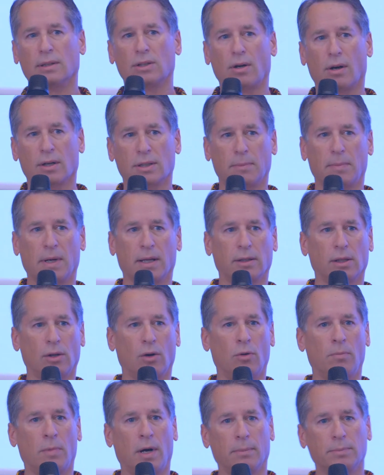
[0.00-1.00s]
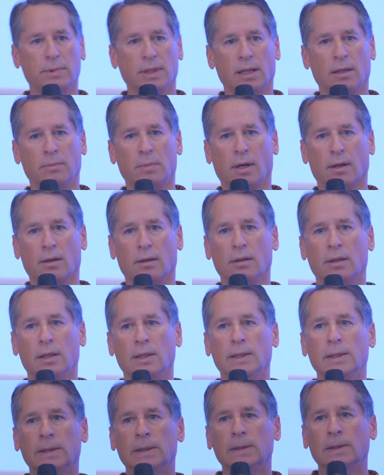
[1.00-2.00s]
talks about the OMOP data model,
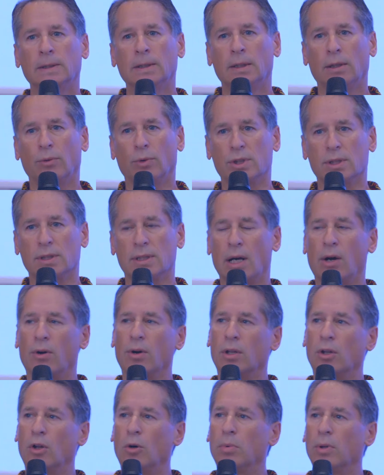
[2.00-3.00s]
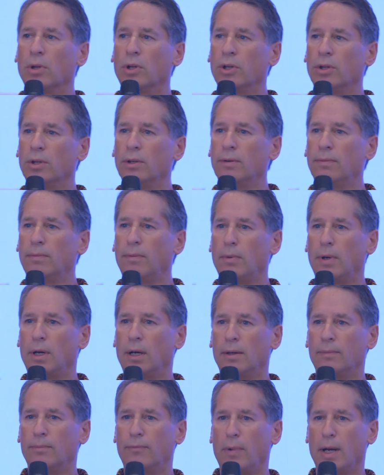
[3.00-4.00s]
which is now a global good
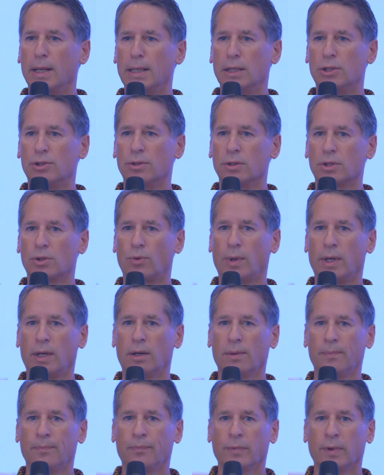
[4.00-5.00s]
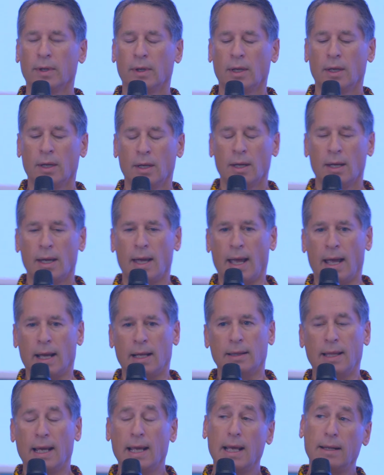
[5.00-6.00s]
by Digital Square.
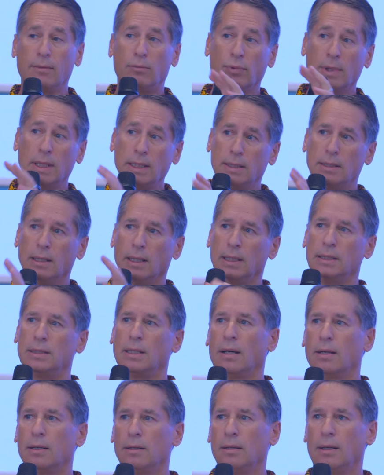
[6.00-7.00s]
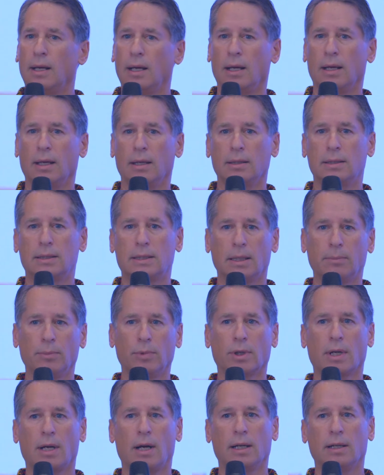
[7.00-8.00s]
And they had recently done a
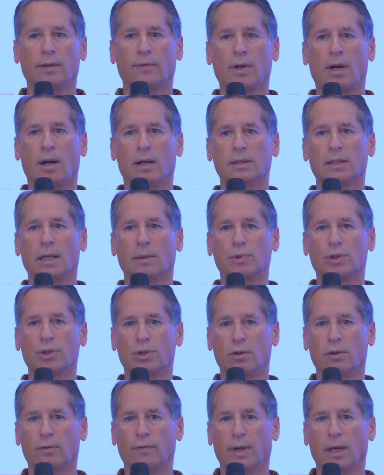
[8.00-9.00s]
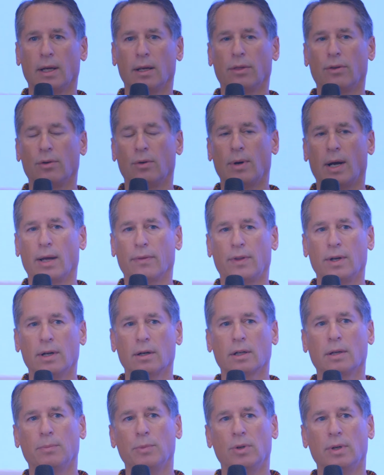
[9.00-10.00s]
similar kind of concept survey throughout their
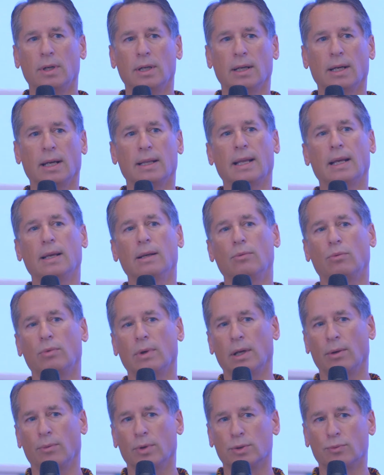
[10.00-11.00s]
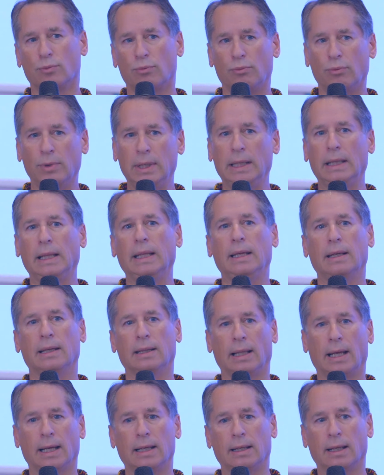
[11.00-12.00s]
community, and it was really
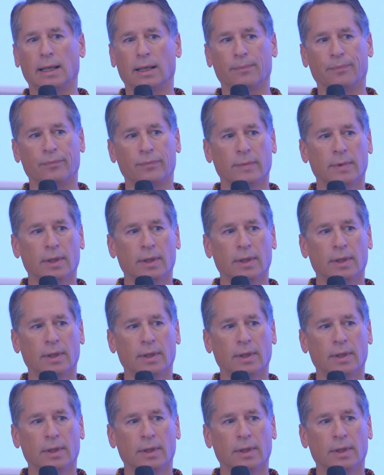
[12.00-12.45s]
enlightening